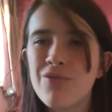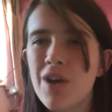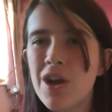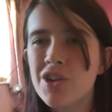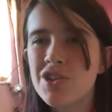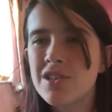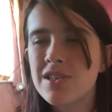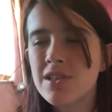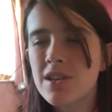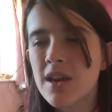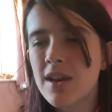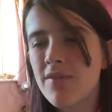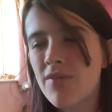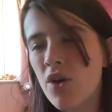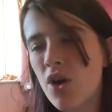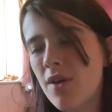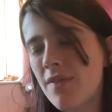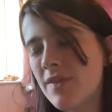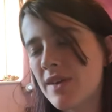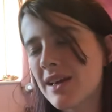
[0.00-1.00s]
rushed. It's kind of
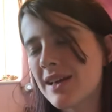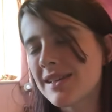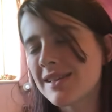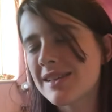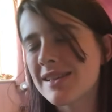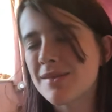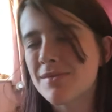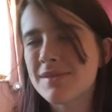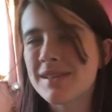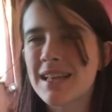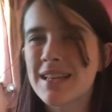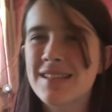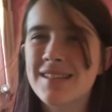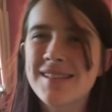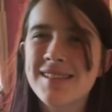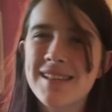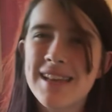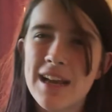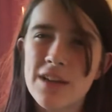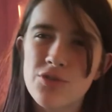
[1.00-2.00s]
obvious that there was like
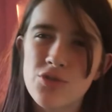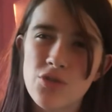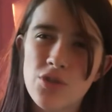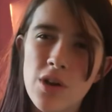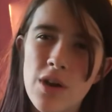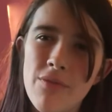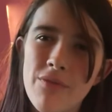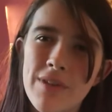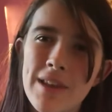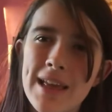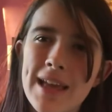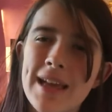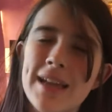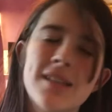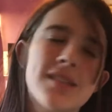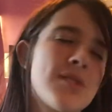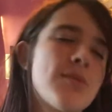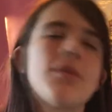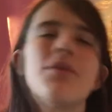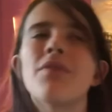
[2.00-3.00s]
schedule
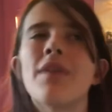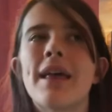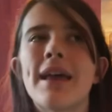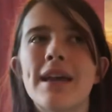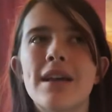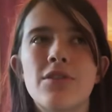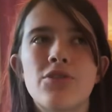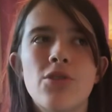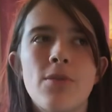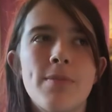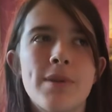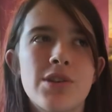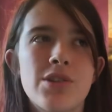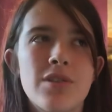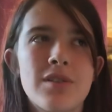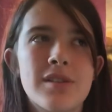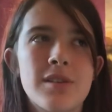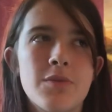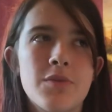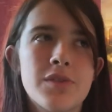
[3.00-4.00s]
conflicts with like John Bishop
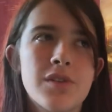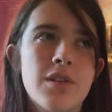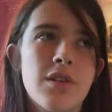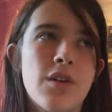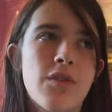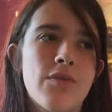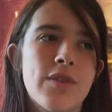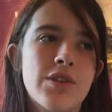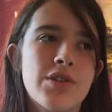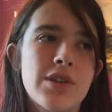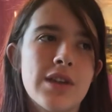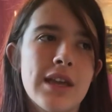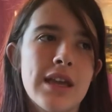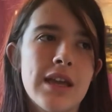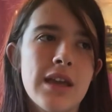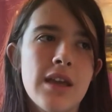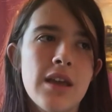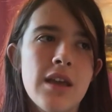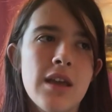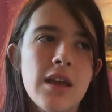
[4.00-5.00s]
because it wasn't originally
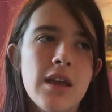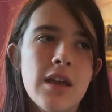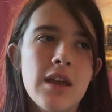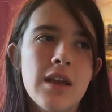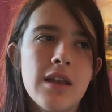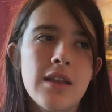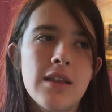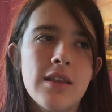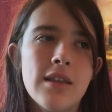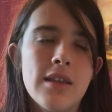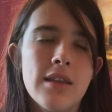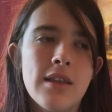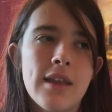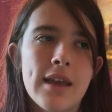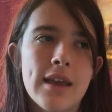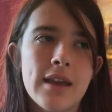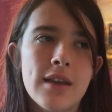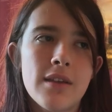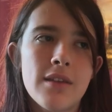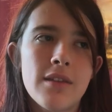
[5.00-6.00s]

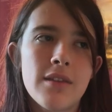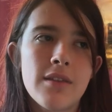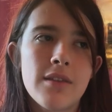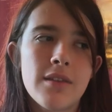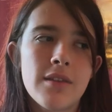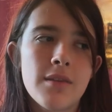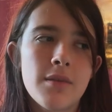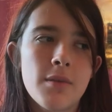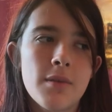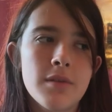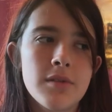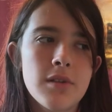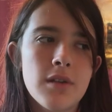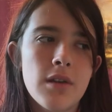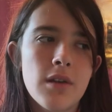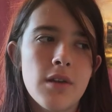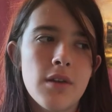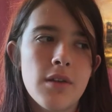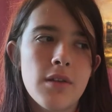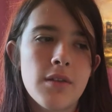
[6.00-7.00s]
like they were
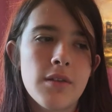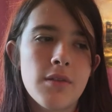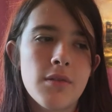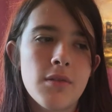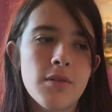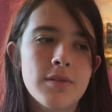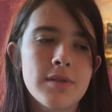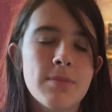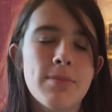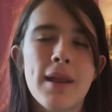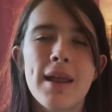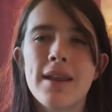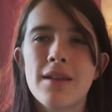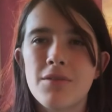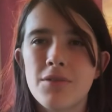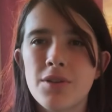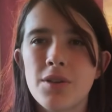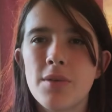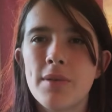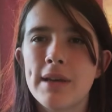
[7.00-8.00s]
obviously planning
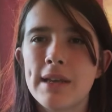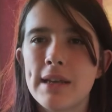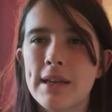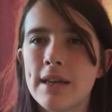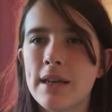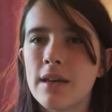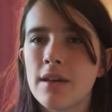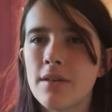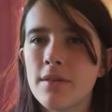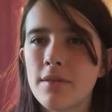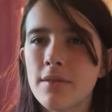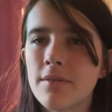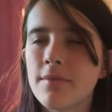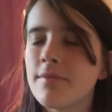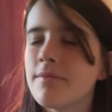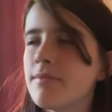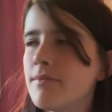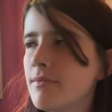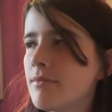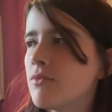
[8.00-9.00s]
on doing like a
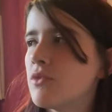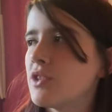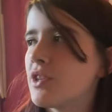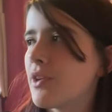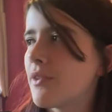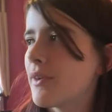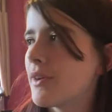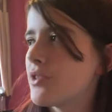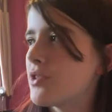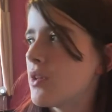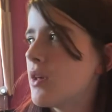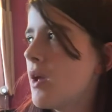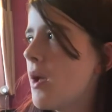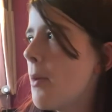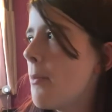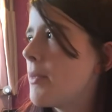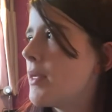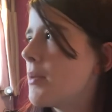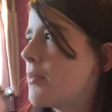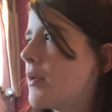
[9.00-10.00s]
regeneration,
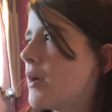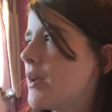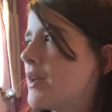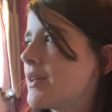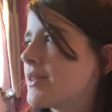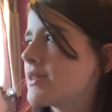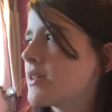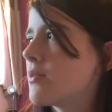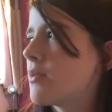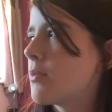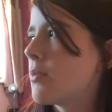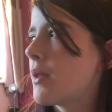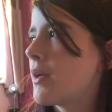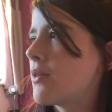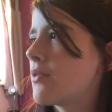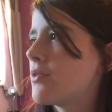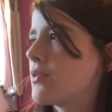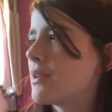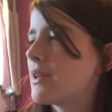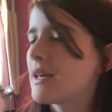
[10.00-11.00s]
but they weren't necessarily
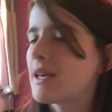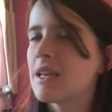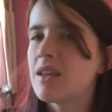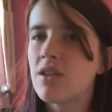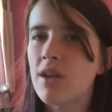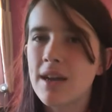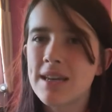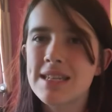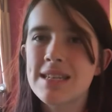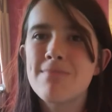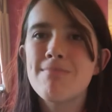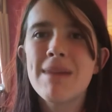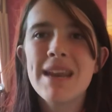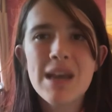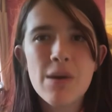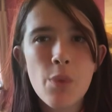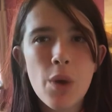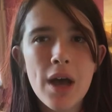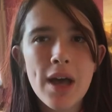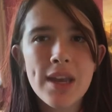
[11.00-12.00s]
planning on doing like a
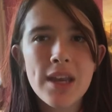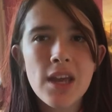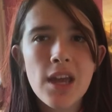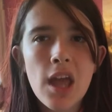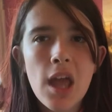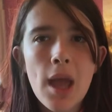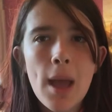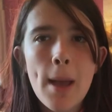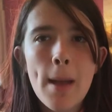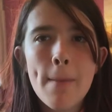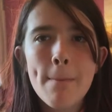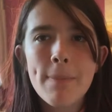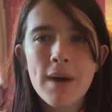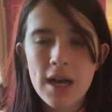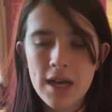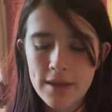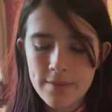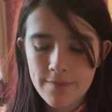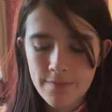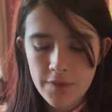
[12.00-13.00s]
90-minute one.
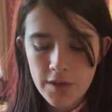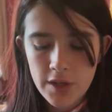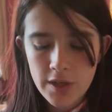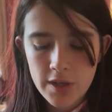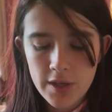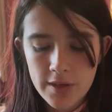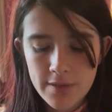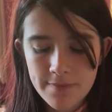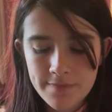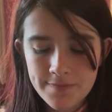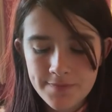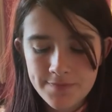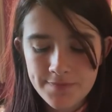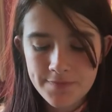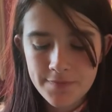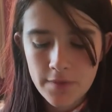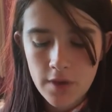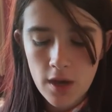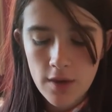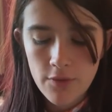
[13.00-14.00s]
But you know,
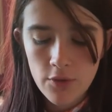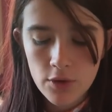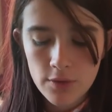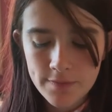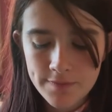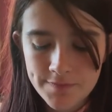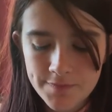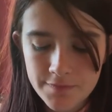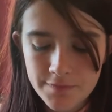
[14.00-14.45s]
overall,